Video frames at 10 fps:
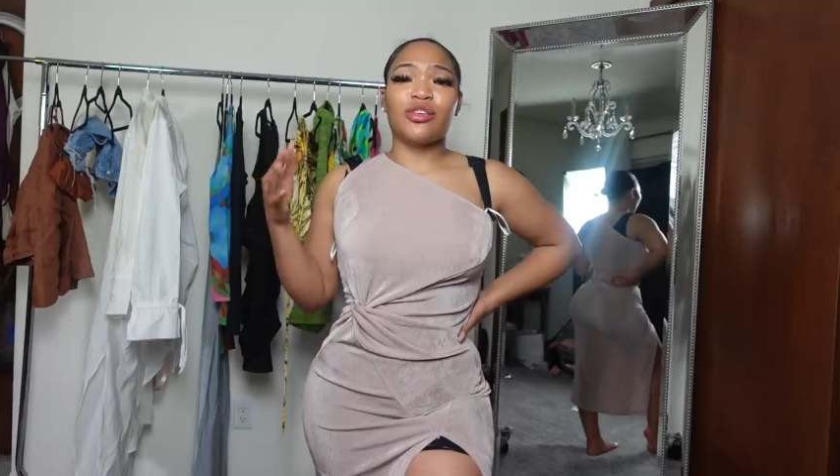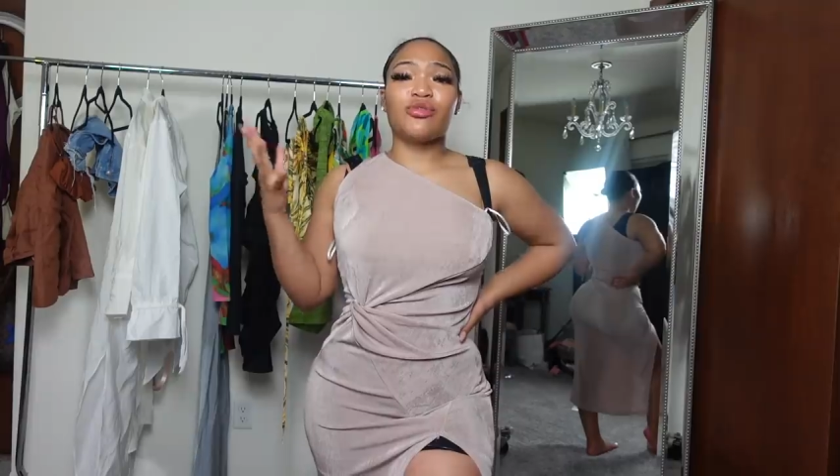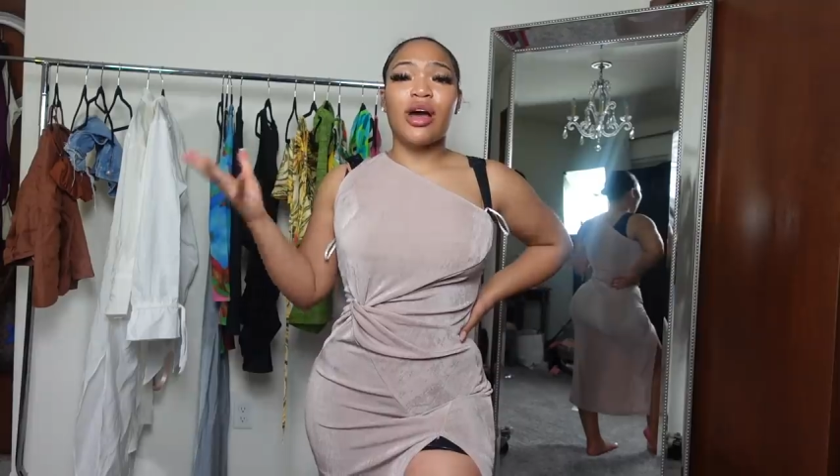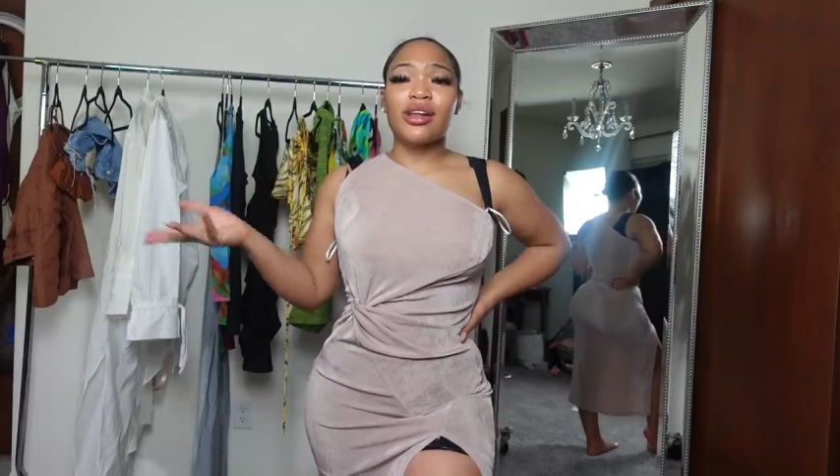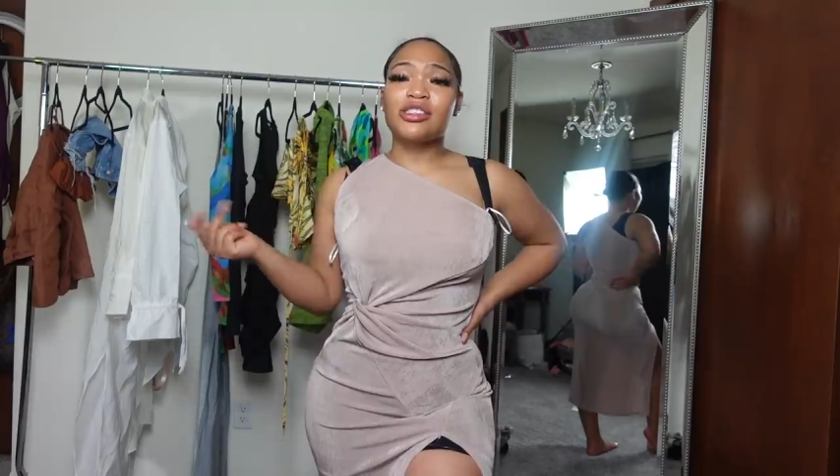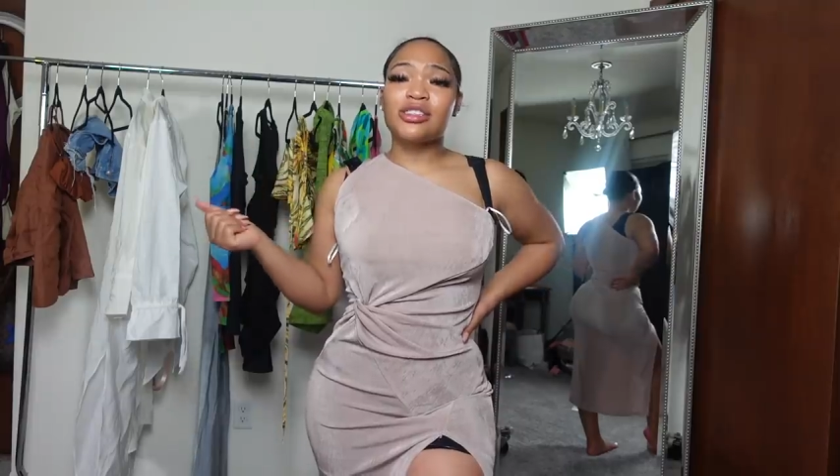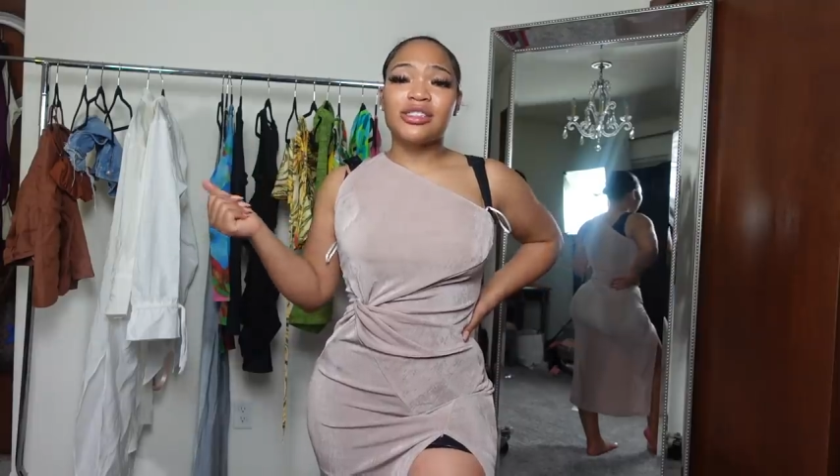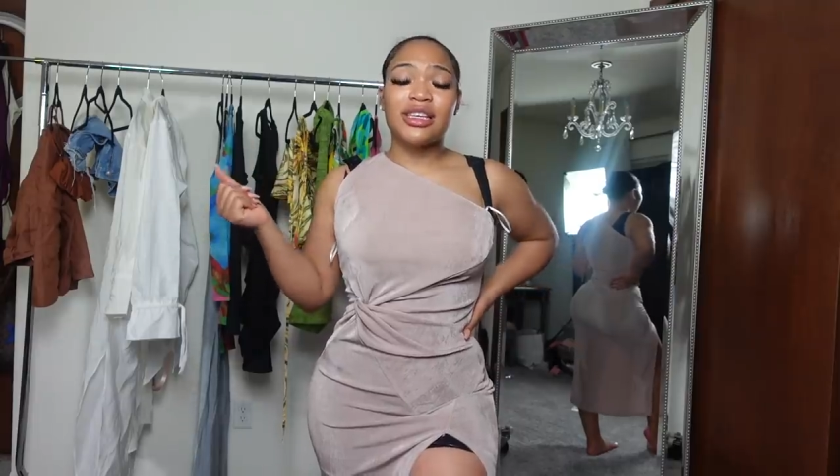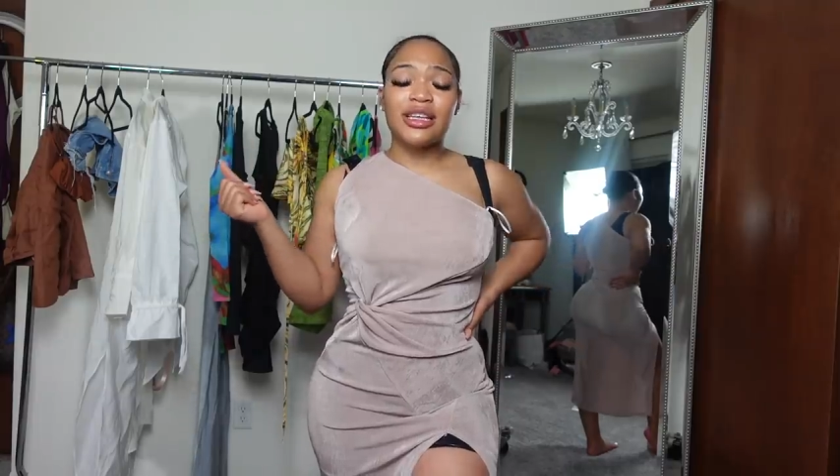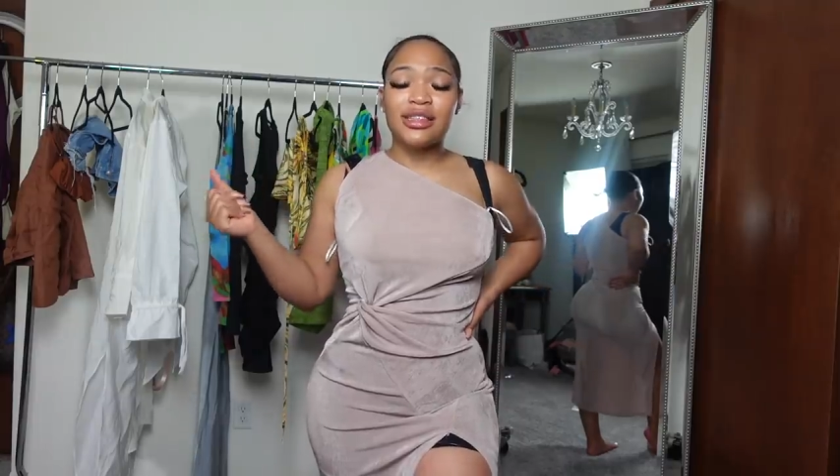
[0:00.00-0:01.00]
you gotta
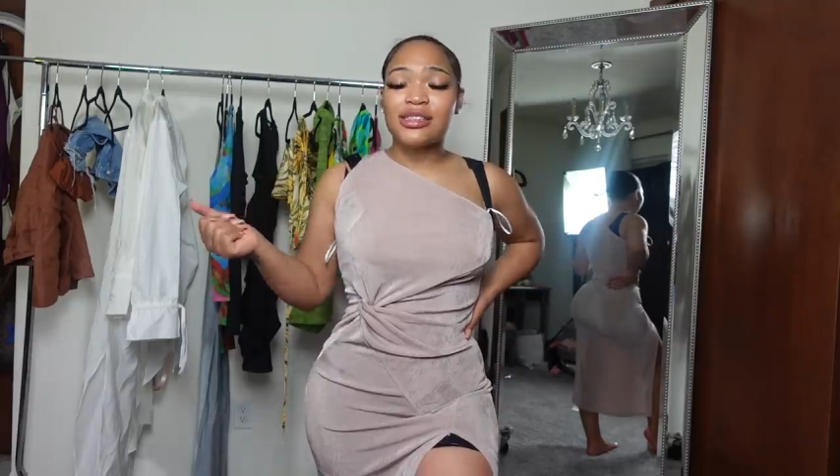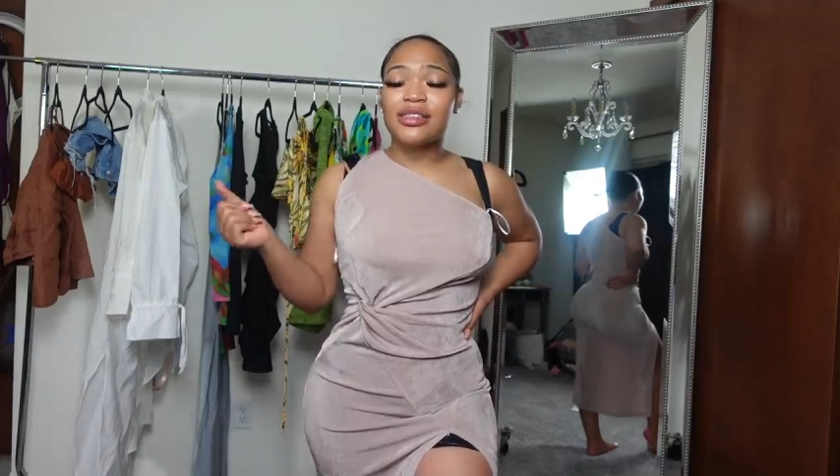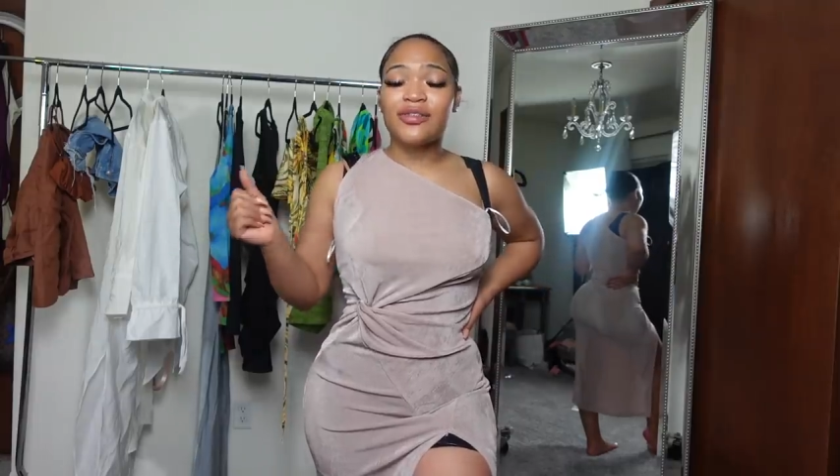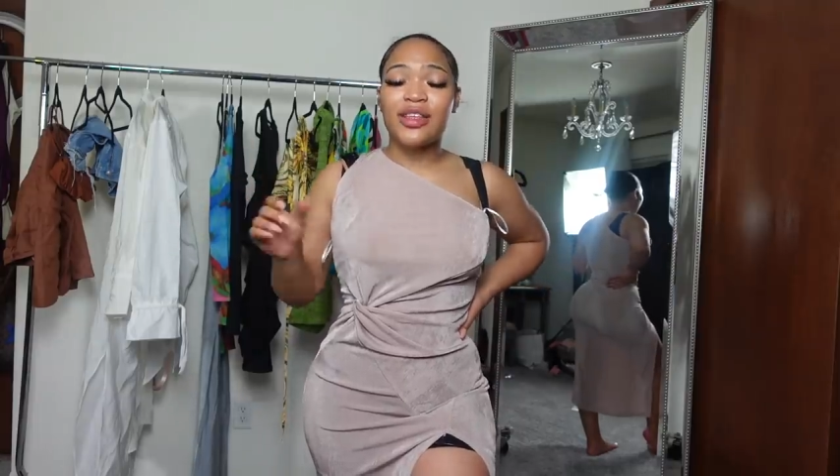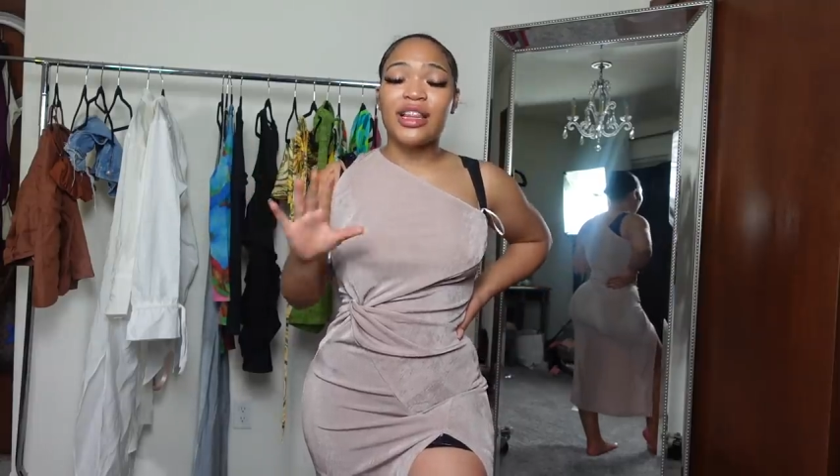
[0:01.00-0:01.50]
just get the stuff